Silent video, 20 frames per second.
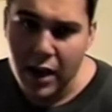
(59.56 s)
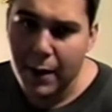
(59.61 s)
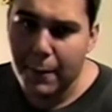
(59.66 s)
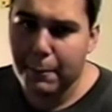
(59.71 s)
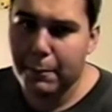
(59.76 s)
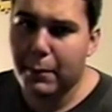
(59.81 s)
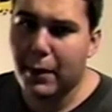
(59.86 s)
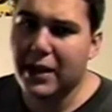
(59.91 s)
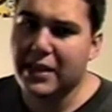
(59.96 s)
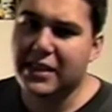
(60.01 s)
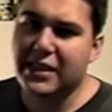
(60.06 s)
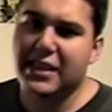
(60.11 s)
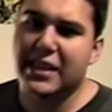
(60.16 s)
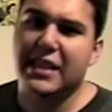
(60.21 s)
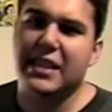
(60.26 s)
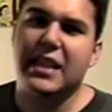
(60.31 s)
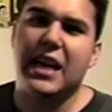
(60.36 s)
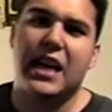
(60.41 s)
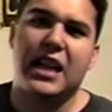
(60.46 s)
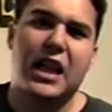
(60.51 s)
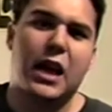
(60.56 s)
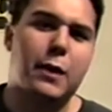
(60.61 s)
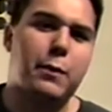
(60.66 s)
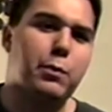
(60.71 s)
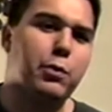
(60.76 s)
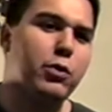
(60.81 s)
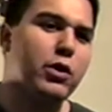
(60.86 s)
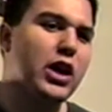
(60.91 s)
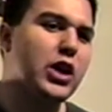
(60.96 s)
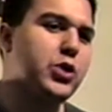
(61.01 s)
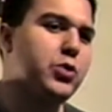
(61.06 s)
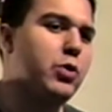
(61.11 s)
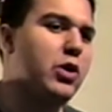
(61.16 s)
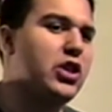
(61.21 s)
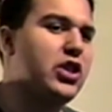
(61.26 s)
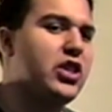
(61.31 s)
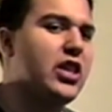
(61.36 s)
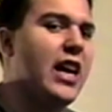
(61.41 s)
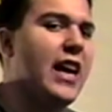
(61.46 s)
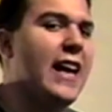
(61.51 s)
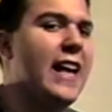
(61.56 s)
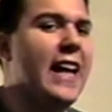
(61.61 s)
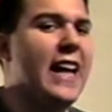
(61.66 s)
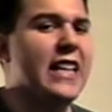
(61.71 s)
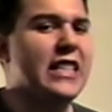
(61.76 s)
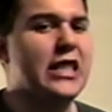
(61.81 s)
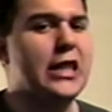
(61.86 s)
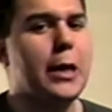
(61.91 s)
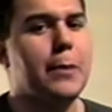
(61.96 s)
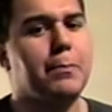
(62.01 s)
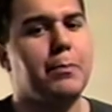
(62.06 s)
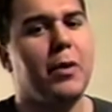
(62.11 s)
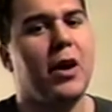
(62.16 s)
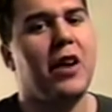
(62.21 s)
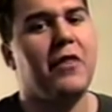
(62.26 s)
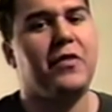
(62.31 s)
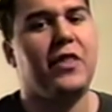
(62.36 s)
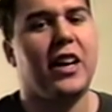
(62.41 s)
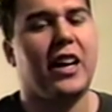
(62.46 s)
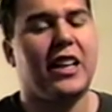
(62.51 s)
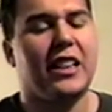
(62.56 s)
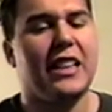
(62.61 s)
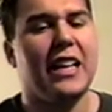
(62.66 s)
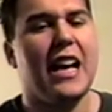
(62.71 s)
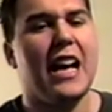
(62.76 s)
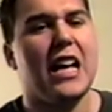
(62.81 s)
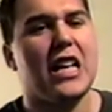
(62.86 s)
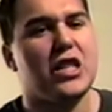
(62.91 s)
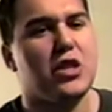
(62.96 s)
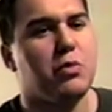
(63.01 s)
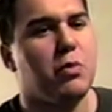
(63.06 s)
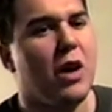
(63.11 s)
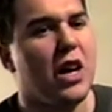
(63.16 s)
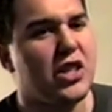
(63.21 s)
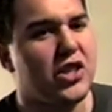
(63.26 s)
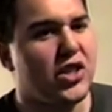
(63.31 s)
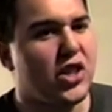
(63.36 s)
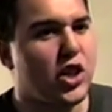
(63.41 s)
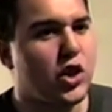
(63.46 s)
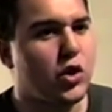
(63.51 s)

Busting out a bridge with your heads above the clouds. Watch the